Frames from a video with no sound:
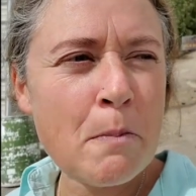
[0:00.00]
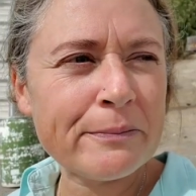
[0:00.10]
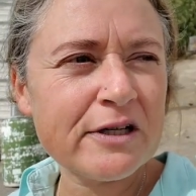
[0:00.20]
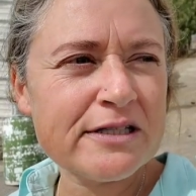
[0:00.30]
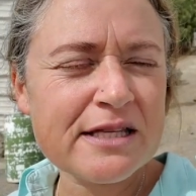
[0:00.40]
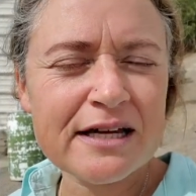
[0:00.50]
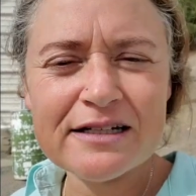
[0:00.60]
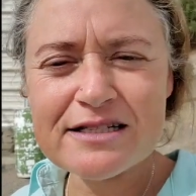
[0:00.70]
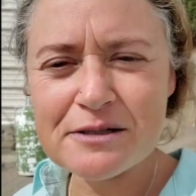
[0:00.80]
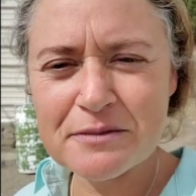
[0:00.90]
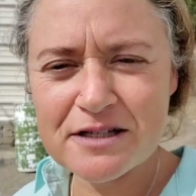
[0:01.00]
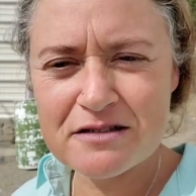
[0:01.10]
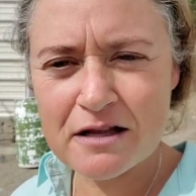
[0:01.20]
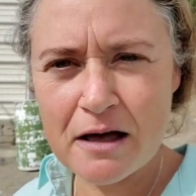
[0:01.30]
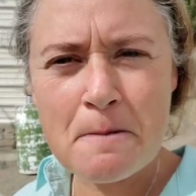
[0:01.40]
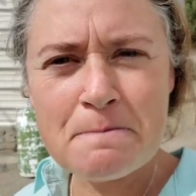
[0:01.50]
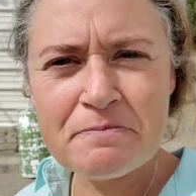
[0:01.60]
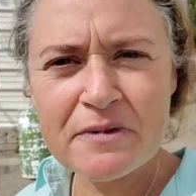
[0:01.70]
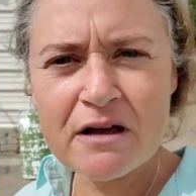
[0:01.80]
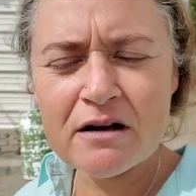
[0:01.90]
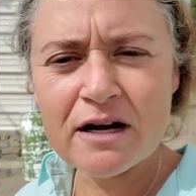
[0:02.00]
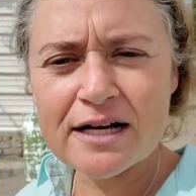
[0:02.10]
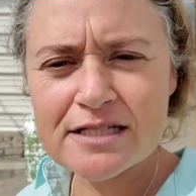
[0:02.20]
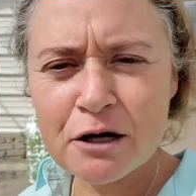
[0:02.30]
because that is something that has